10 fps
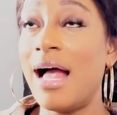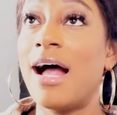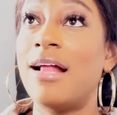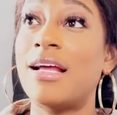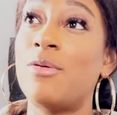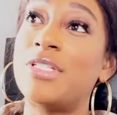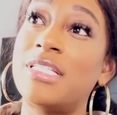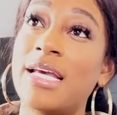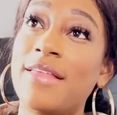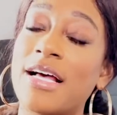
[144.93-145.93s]
And I would
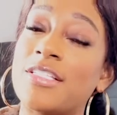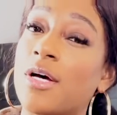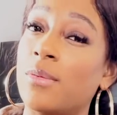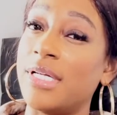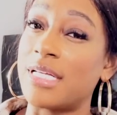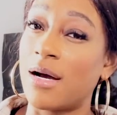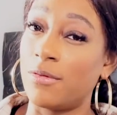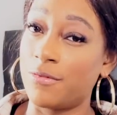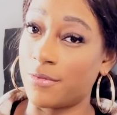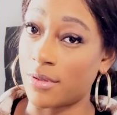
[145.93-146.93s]
say that's the only
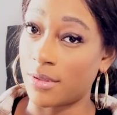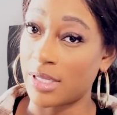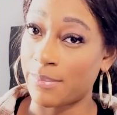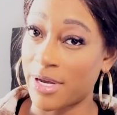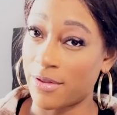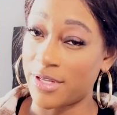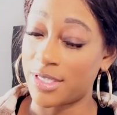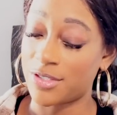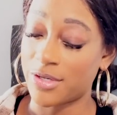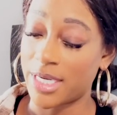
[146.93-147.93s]
downfall about
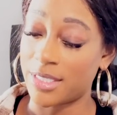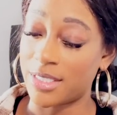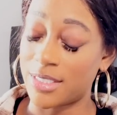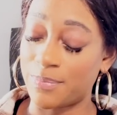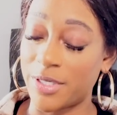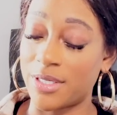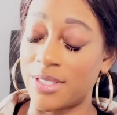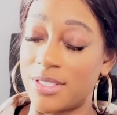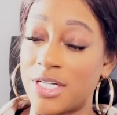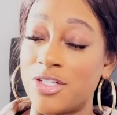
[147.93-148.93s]
these trainers,
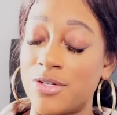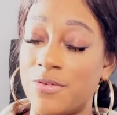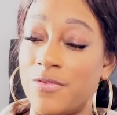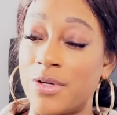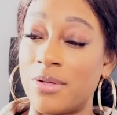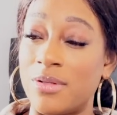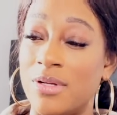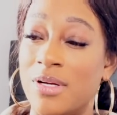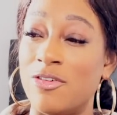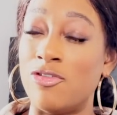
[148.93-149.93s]
because they do feel
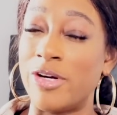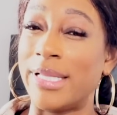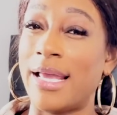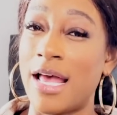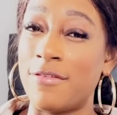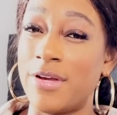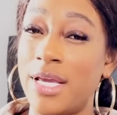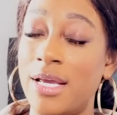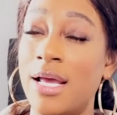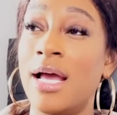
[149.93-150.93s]
really
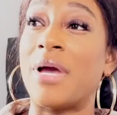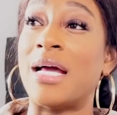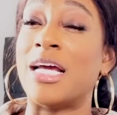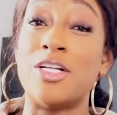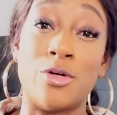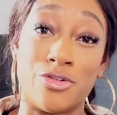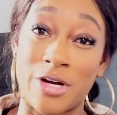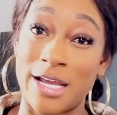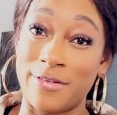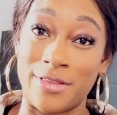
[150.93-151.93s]
heavy, and I don't
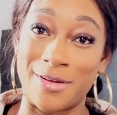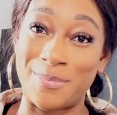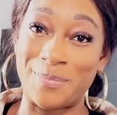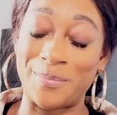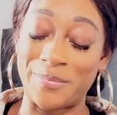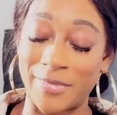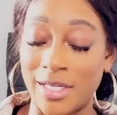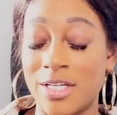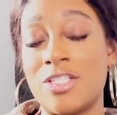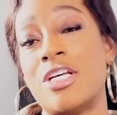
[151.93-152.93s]
drive in them.
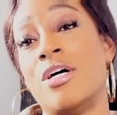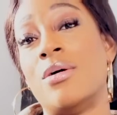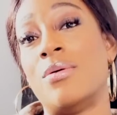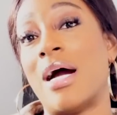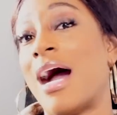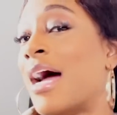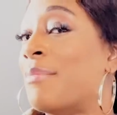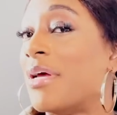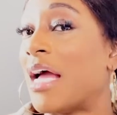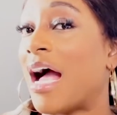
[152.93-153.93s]
So
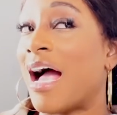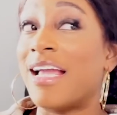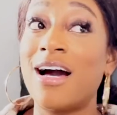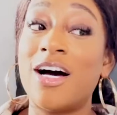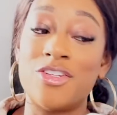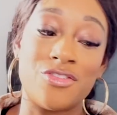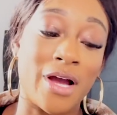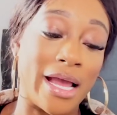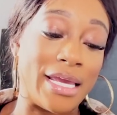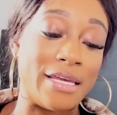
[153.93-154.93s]
I can't
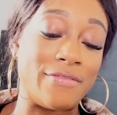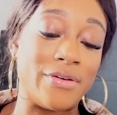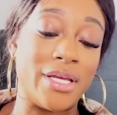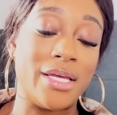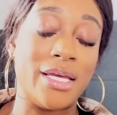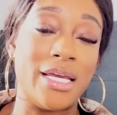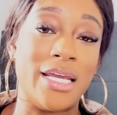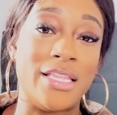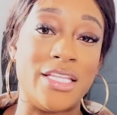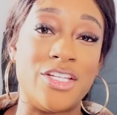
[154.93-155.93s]
drive
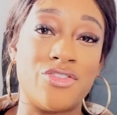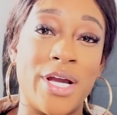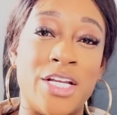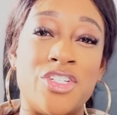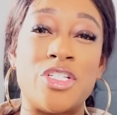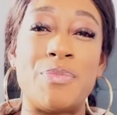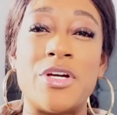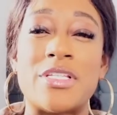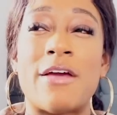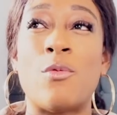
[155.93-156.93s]
in these trainers just
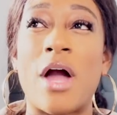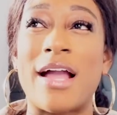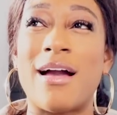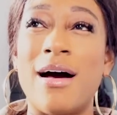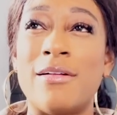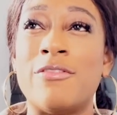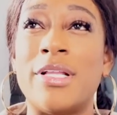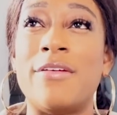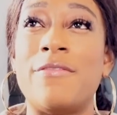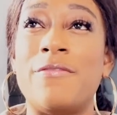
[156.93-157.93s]
because I can't really